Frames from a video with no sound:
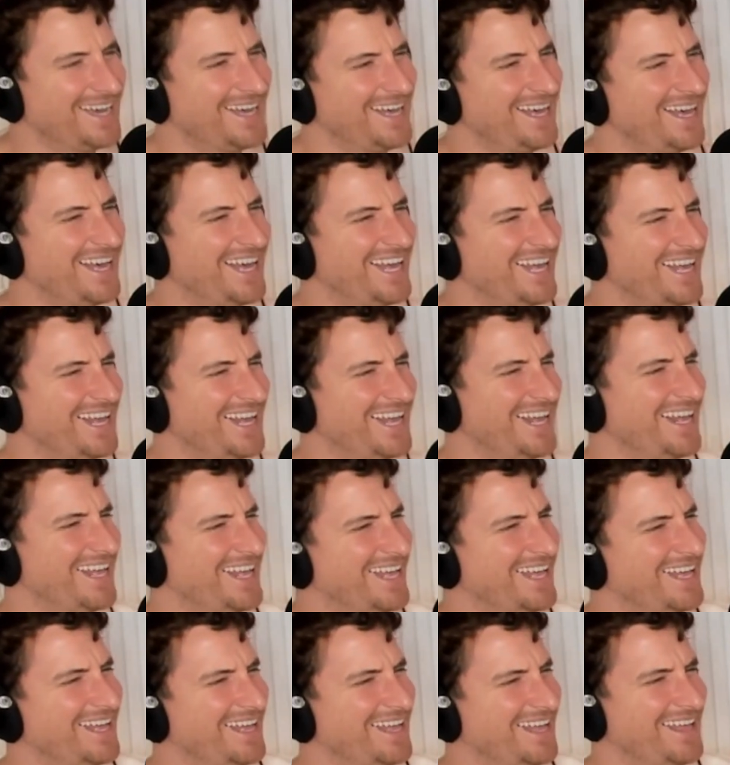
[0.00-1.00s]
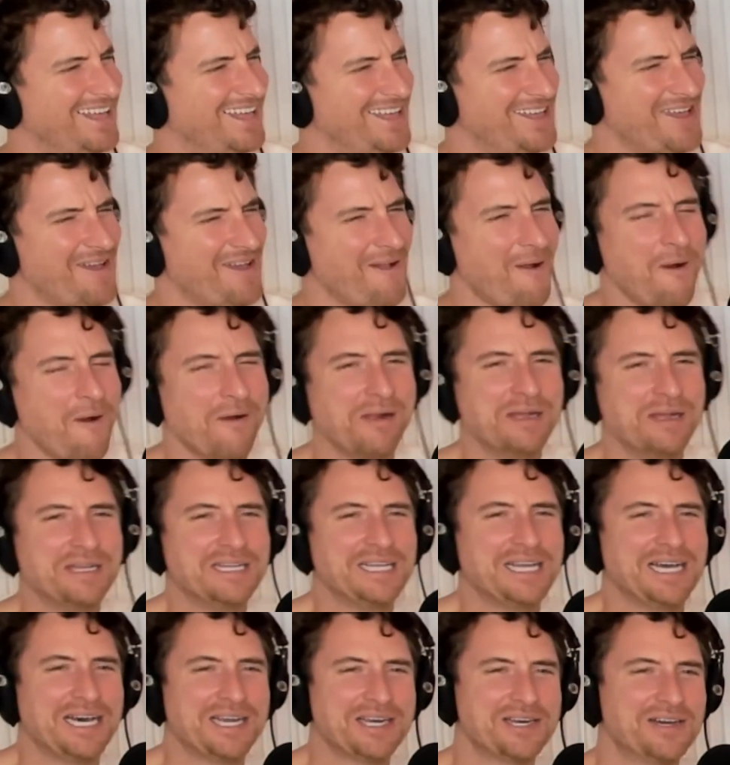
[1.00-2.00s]
I
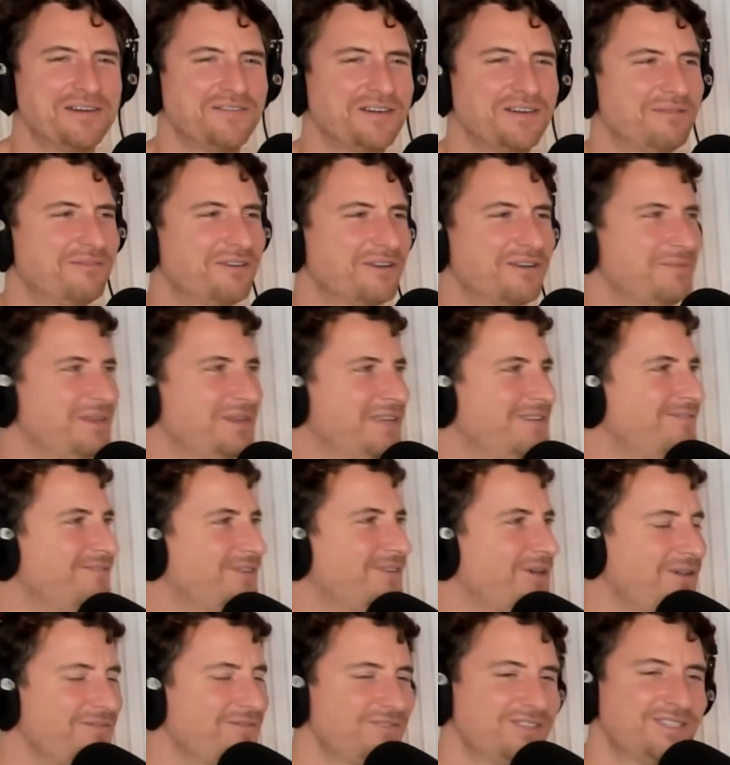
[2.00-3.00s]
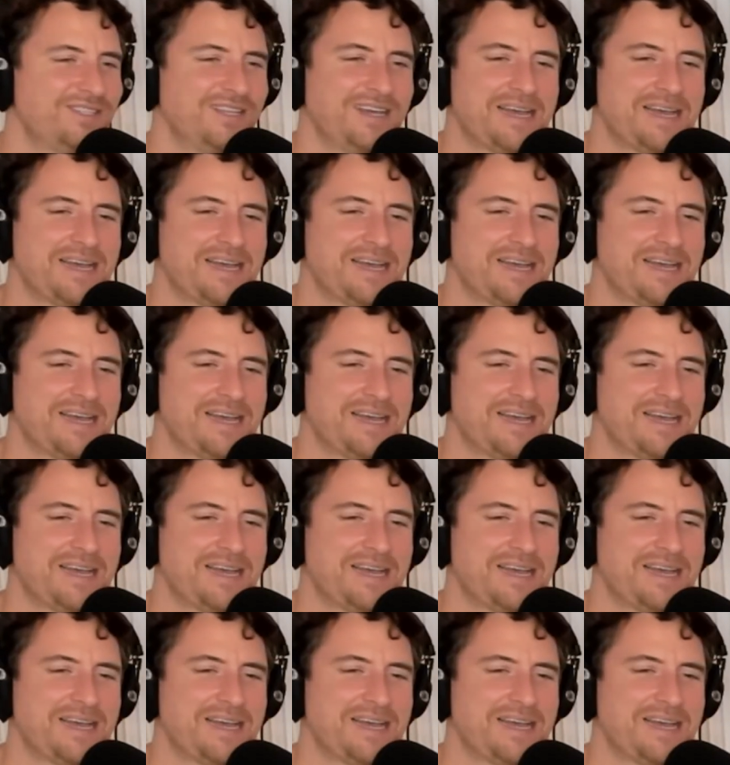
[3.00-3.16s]
don't know if I want to be involved in